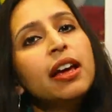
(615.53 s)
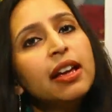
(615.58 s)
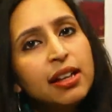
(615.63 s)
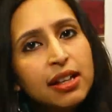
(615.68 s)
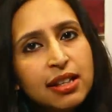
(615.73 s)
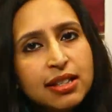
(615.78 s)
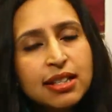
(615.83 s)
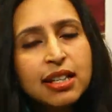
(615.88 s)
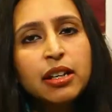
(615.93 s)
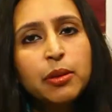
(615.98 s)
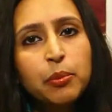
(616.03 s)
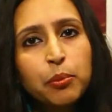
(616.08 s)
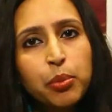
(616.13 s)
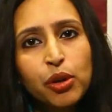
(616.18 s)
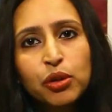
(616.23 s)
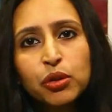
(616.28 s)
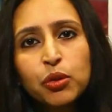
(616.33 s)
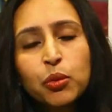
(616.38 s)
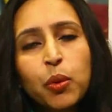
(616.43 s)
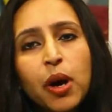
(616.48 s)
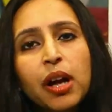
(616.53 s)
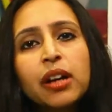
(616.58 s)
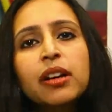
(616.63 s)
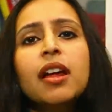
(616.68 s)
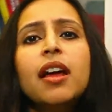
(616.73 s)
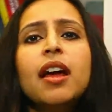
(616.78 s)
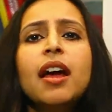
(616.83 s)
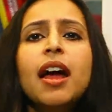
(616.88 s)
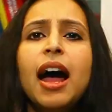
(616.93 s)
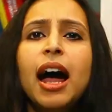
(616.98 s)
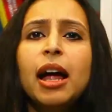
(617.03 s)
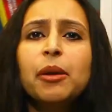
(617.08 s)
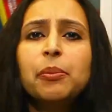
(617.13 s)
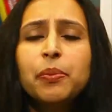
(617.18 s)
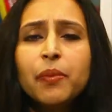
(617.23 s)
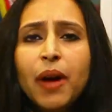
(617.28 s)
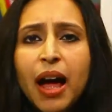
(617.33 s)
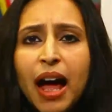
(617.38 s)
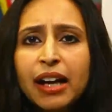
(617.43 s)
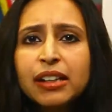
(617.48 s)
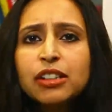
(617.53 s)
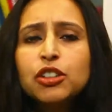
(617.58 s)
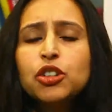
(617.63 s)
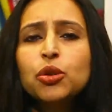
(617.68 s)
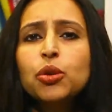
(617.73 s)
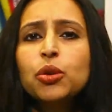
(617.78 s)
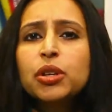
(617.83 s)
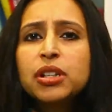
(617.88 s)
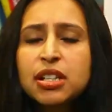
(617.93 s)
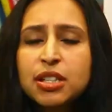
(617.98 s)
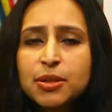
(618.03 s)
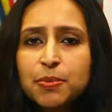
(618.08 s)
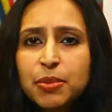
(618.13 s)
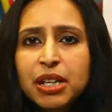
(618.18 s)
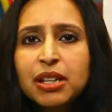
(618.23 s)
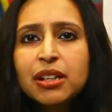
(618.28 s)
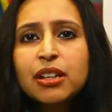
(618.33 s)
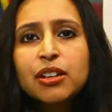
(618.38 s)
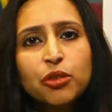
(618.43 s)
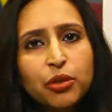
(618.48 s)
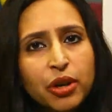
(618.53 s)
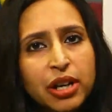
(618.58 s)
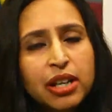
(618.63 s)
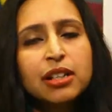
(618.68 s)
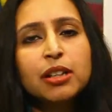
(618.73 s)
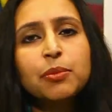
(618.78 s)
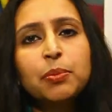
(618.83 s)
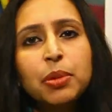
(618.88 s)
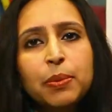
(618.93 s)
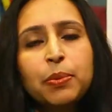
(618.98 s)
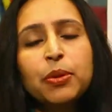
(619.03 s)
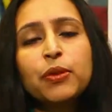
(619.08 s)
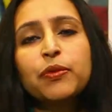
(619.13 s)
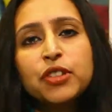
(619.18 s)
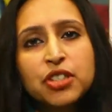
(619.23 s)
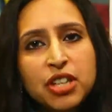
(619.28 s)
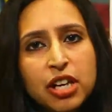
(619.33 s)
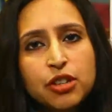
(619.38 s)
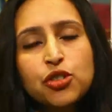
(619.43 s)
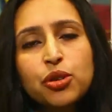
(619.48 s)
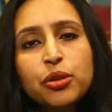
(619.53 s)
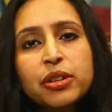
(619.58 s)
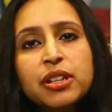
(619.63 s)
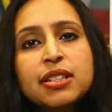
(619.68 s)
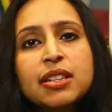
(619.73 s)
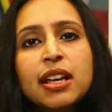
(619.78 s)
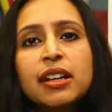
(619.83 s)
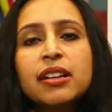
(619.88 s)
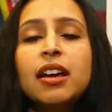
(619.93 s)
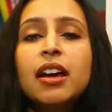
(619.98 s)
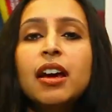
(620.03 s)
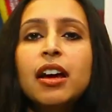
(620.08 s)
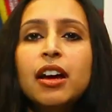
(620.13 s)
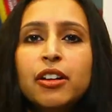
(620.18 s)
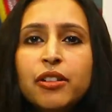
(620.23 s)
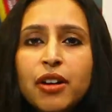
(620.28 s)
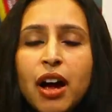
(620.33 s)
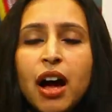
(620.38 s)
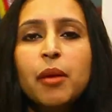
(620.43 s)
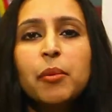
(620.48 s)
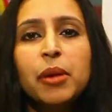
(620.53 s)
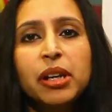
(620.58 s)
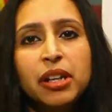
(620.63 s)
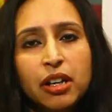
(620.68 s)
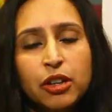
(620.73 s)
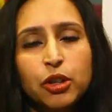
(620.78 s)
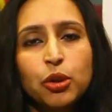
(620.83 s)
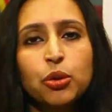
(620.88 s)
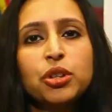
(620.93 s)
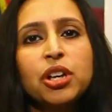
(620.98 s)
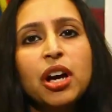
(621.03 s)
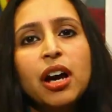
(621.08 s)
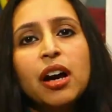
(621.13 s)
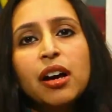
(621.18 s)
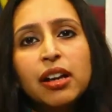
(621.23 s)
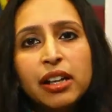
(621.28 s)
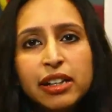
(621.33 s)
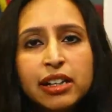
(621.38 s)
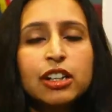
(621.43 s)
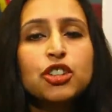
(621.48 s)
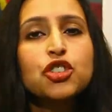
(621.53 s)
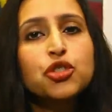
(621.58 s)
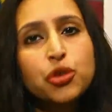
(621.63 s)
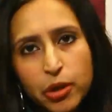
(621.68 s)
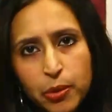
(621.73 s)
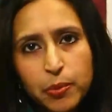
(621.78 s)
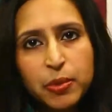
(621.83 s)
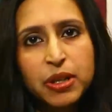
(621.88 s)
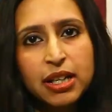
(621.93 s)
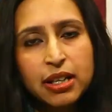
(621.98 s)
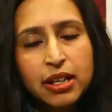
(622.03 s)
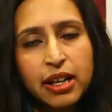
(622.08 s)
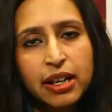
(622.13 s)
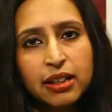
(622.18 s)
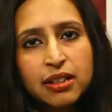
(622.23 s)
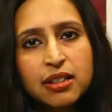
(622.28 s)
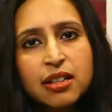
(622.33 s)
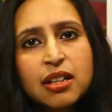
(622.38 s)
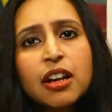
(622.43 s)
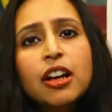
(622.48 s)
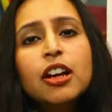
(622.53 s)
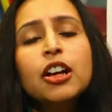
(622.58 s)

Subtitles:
is an important one. And you know, it has been ingrained in people for centuries that Ram and Ayodhya are inextricably linked.